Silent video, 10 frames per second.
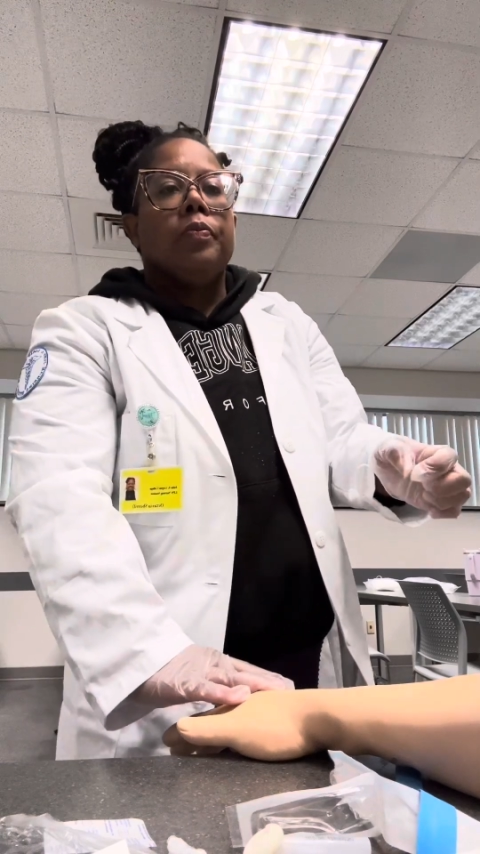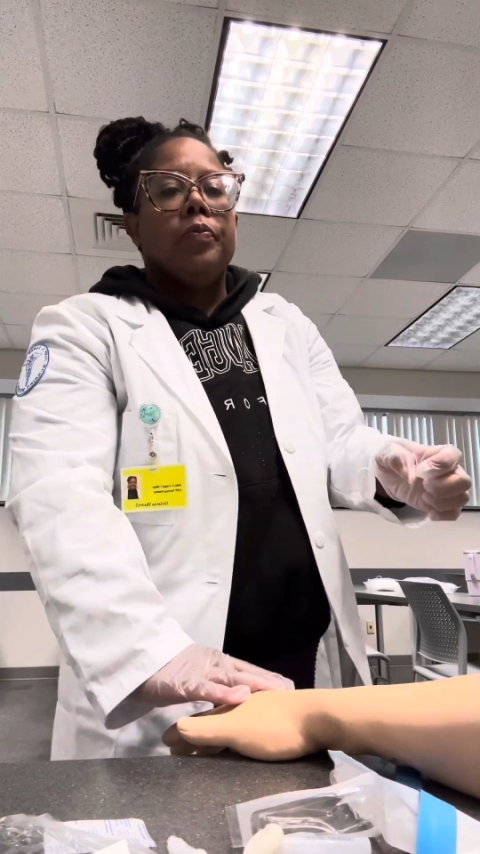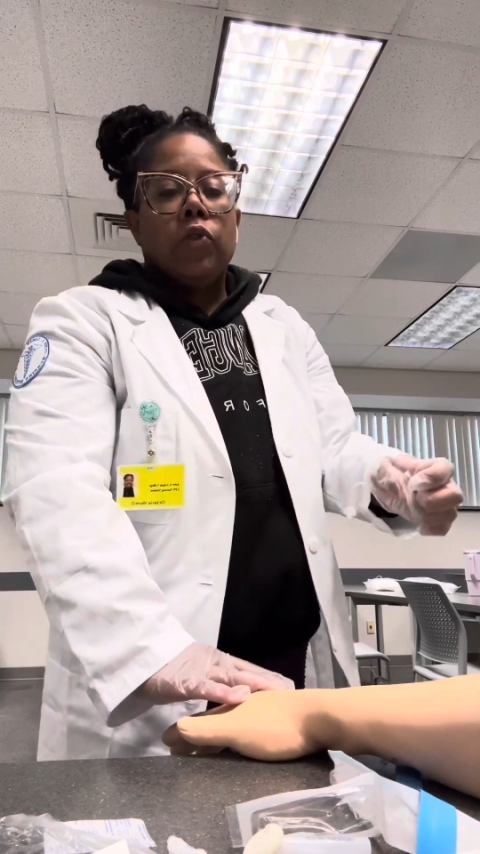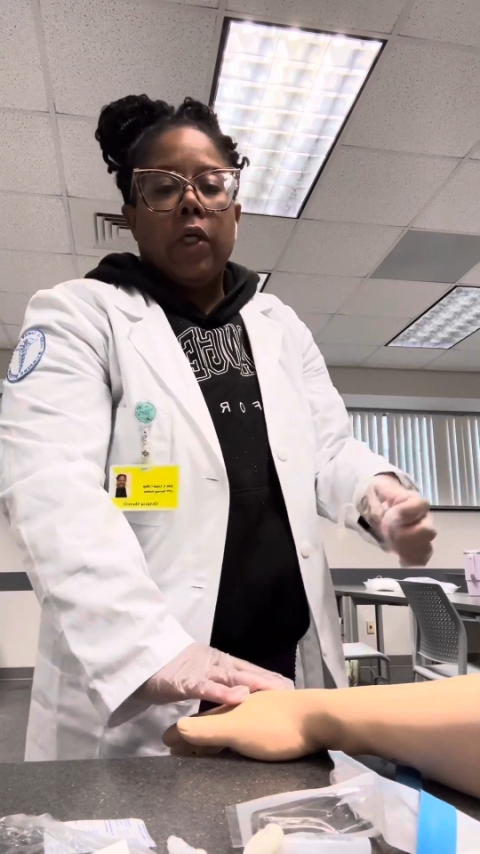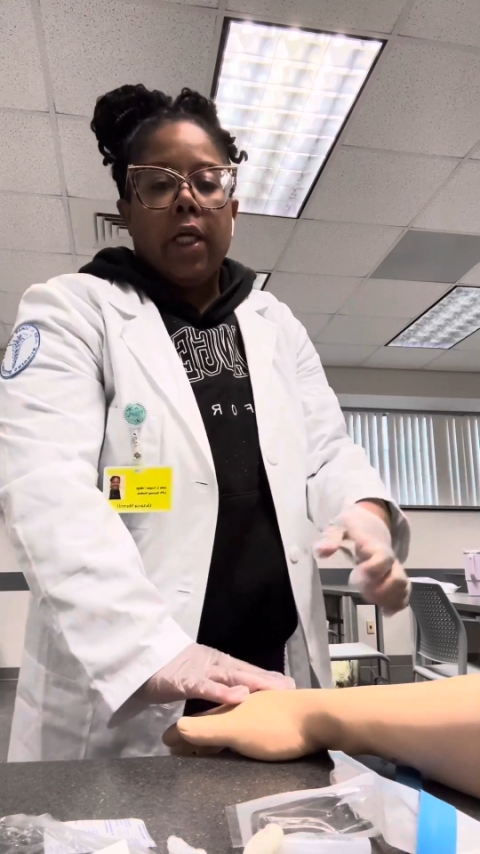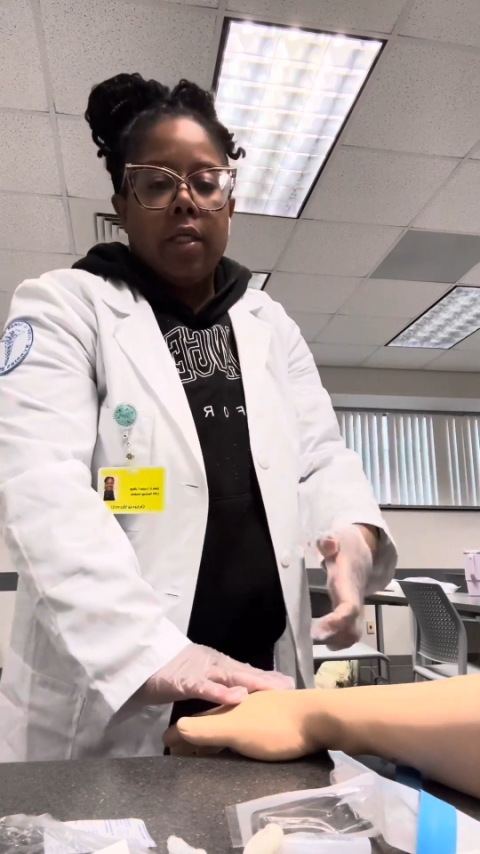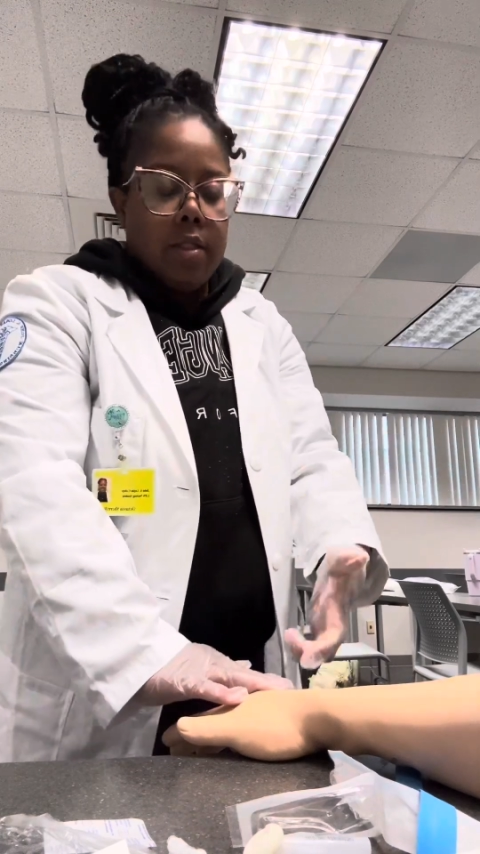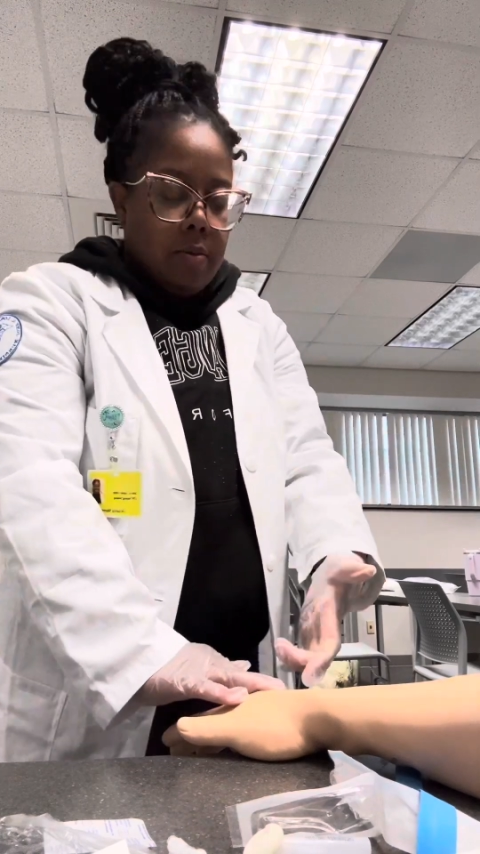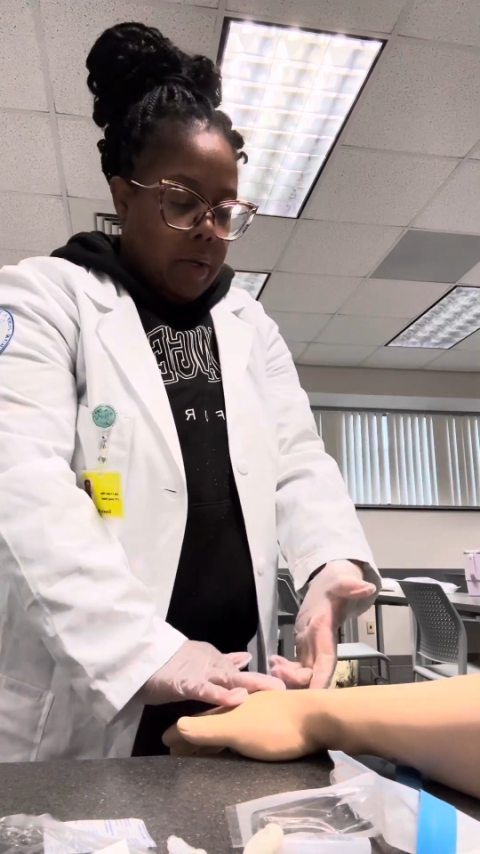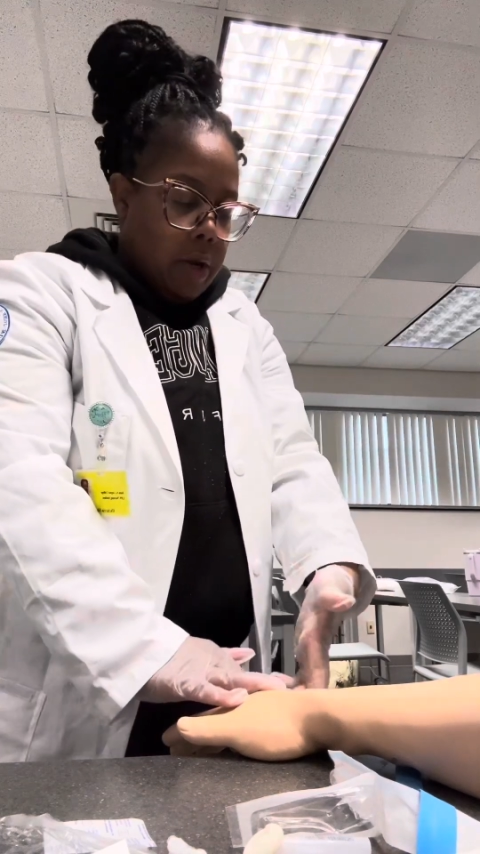
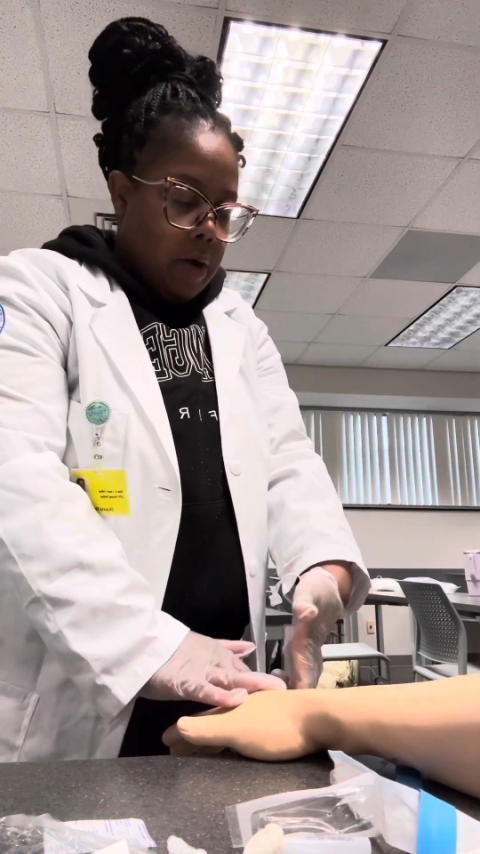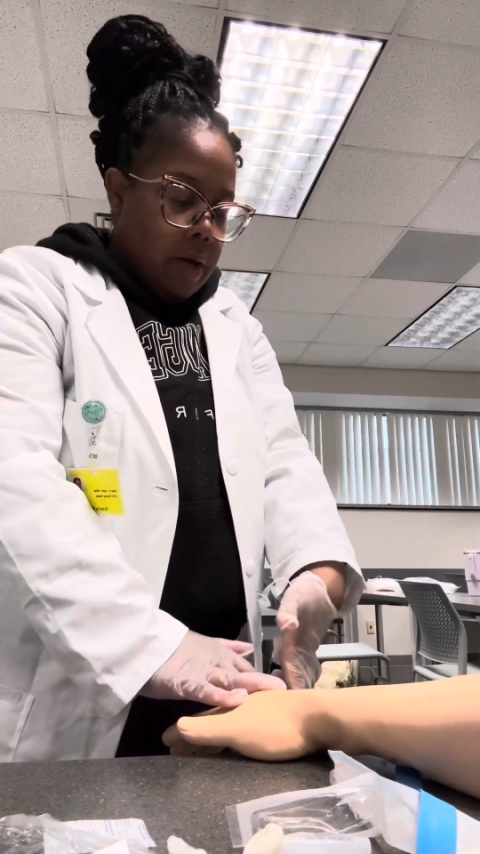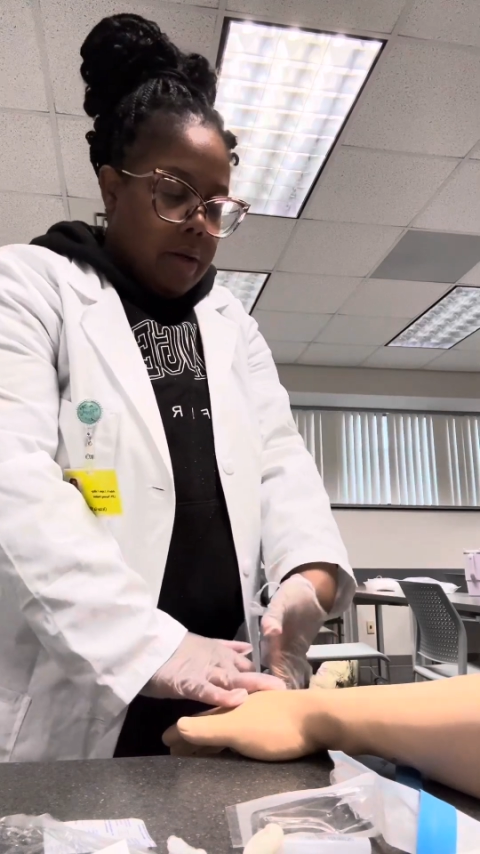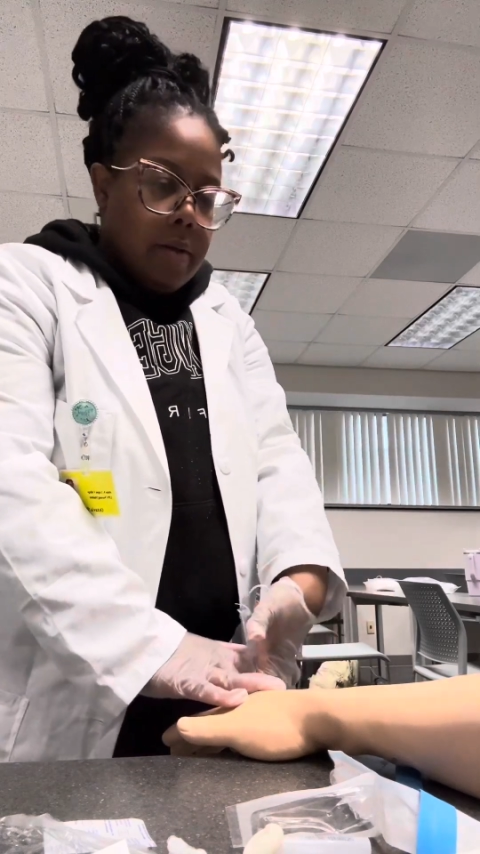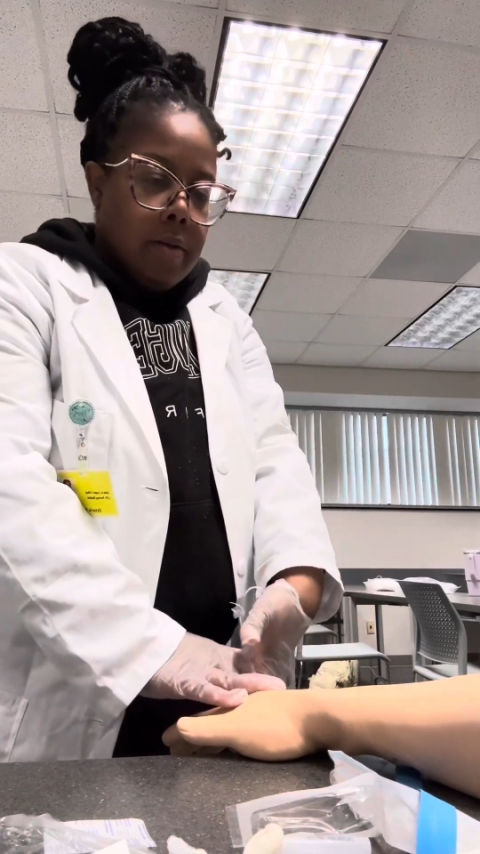transparent.